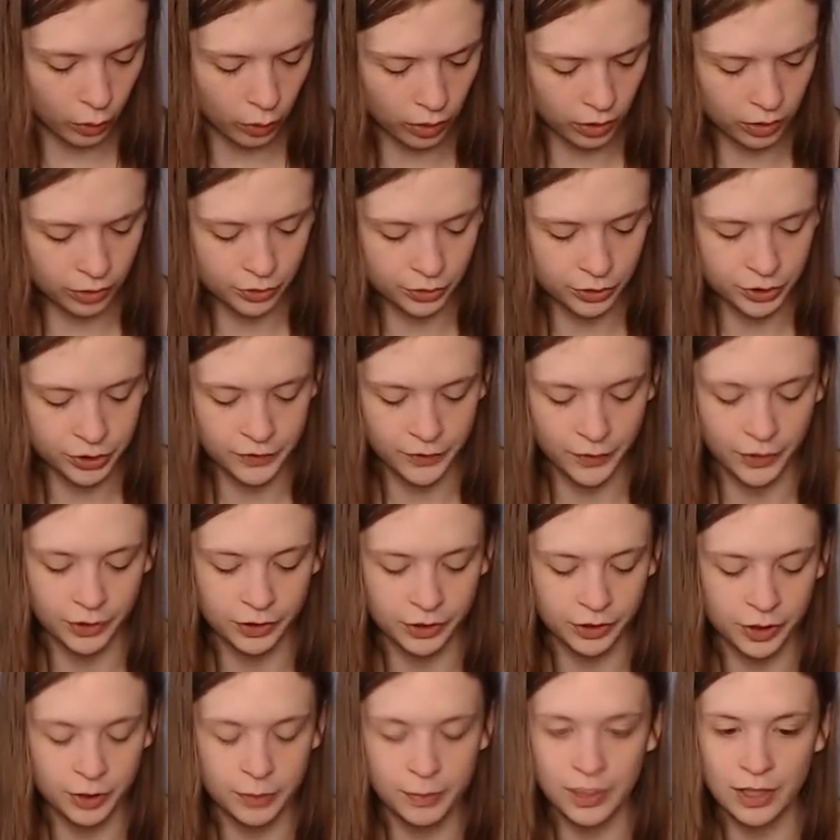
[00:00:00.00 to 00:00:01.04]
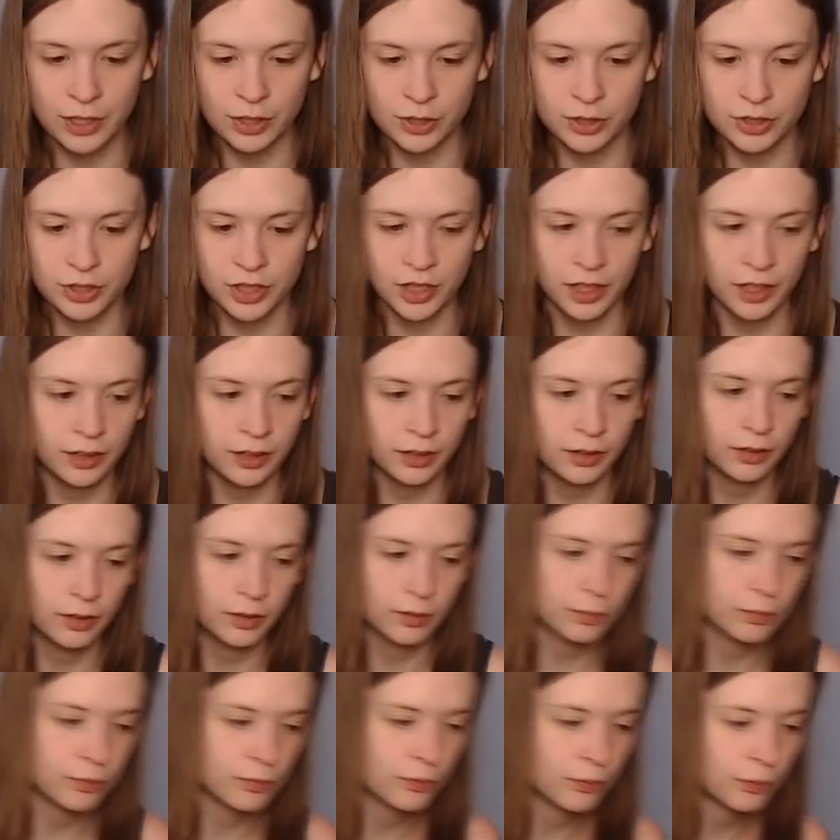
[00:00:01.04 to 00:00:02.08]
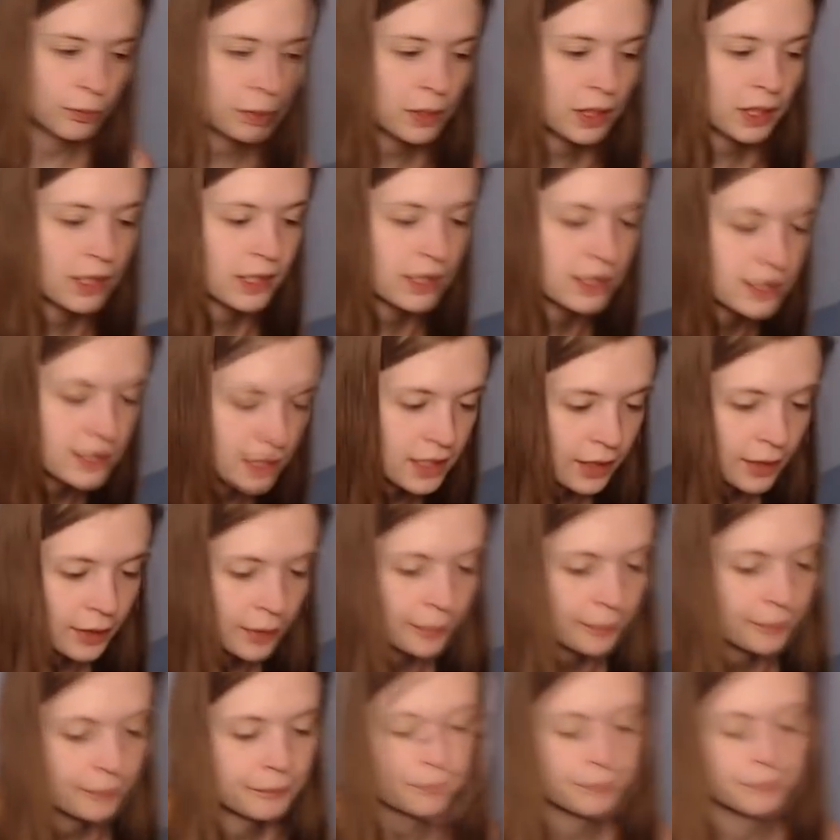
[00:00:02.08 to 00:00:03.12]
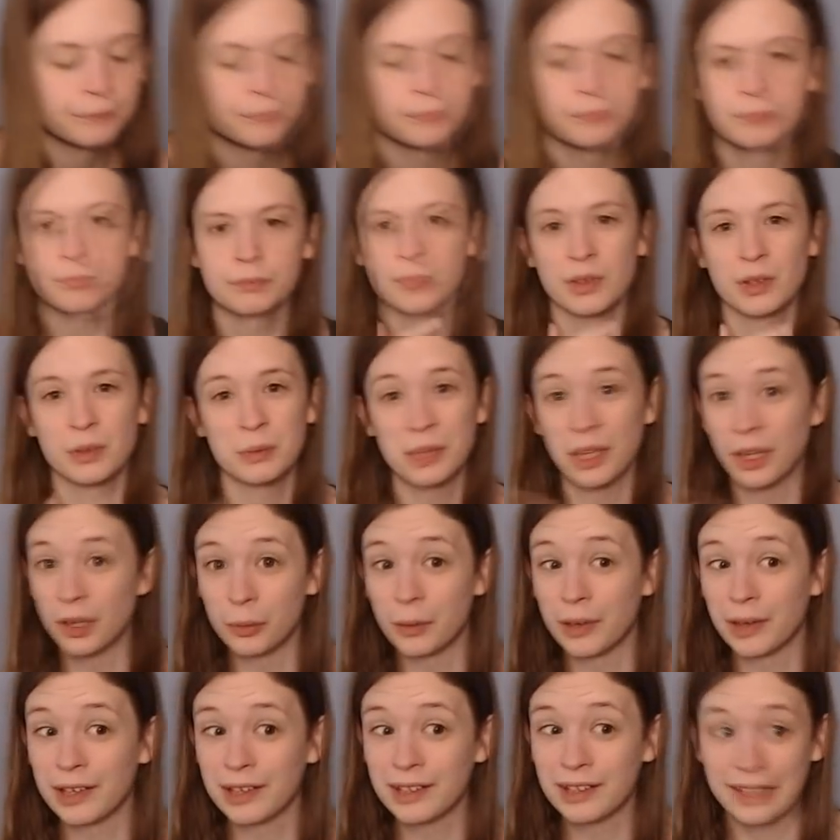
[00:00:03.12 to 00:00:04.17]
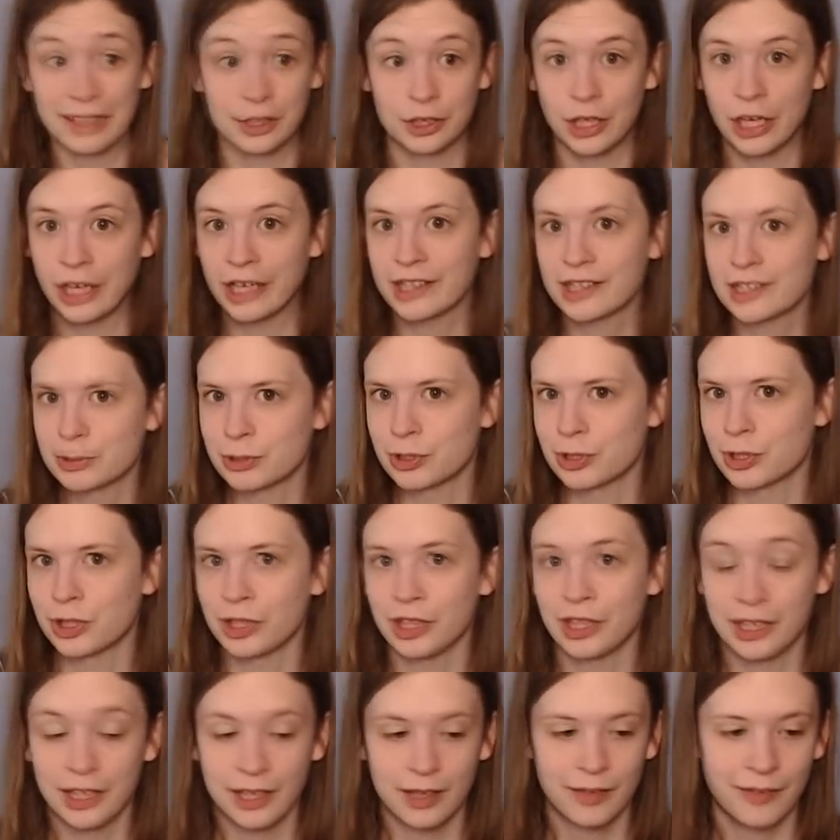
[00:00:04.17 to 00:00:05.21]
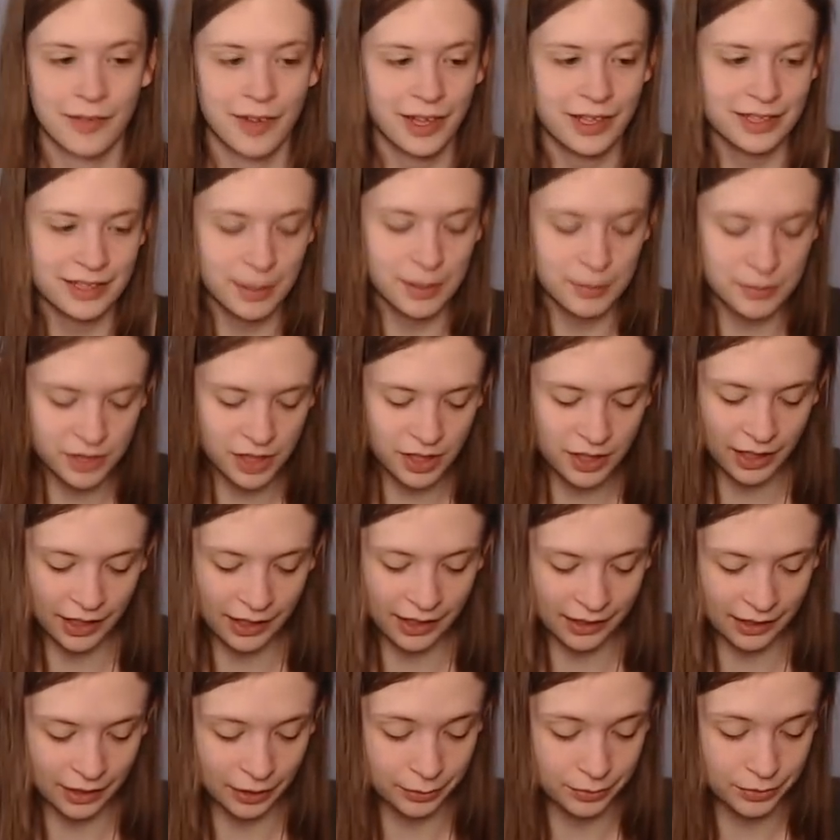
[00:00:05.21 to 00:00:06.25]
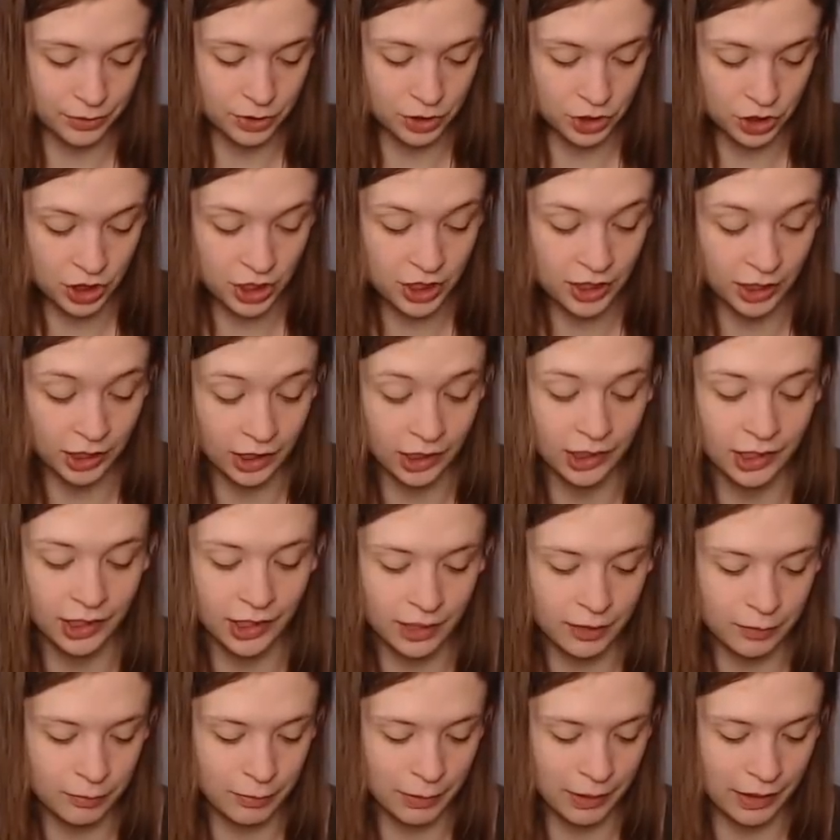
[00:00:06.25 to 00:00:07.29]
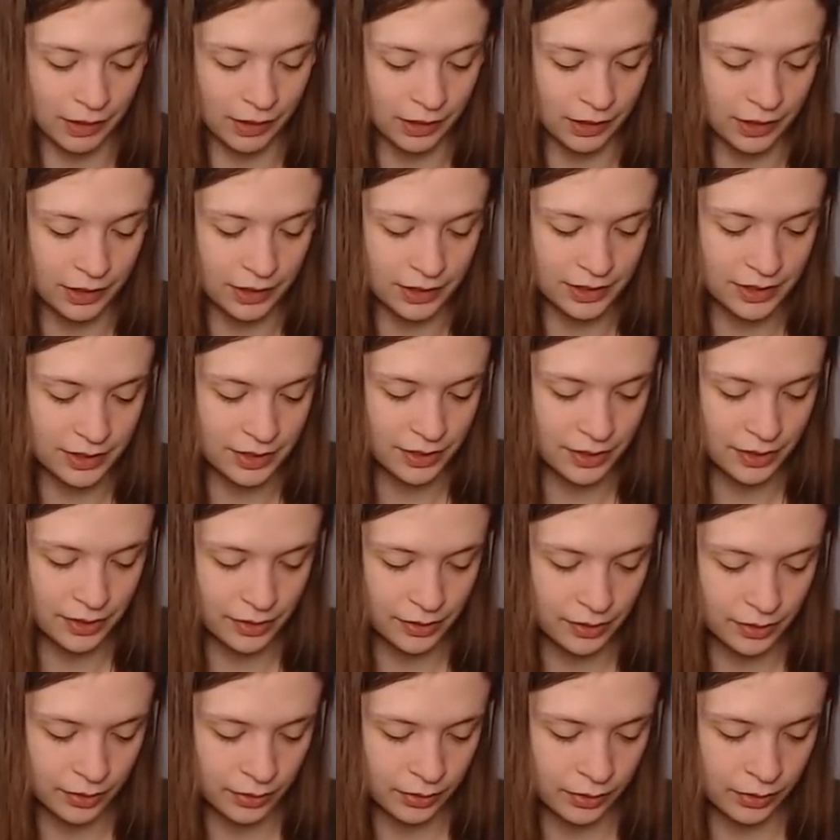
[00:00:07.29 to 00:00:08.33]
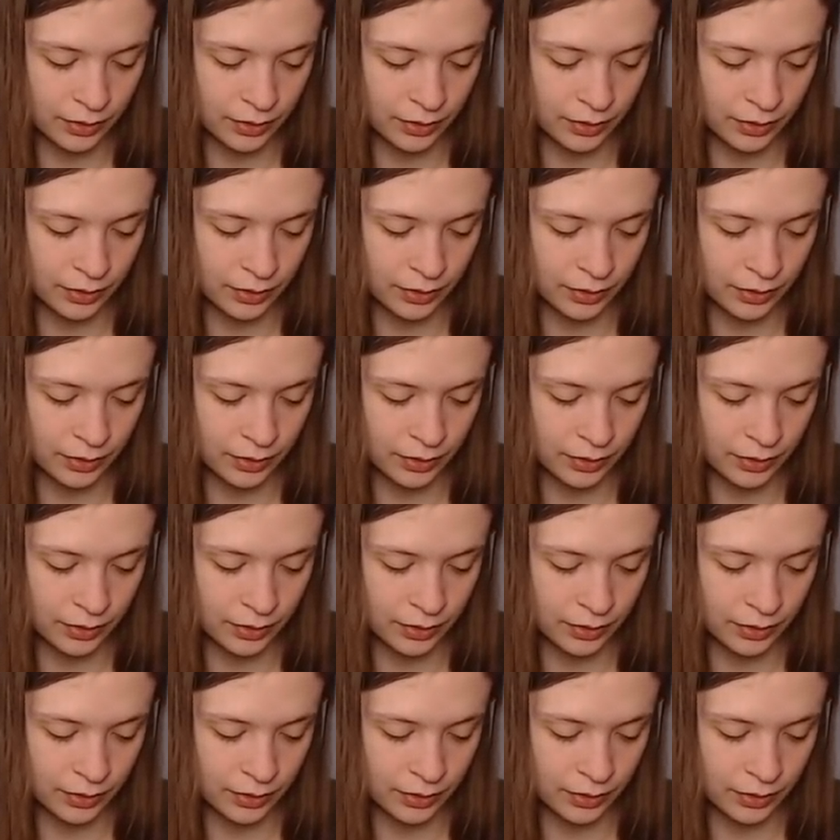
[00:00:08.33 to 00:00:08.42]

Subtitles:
Oracle's Vault could be interesting, because we are running like dragons, which are like kind of high CMC, and that can help cheat a lot of mana costs.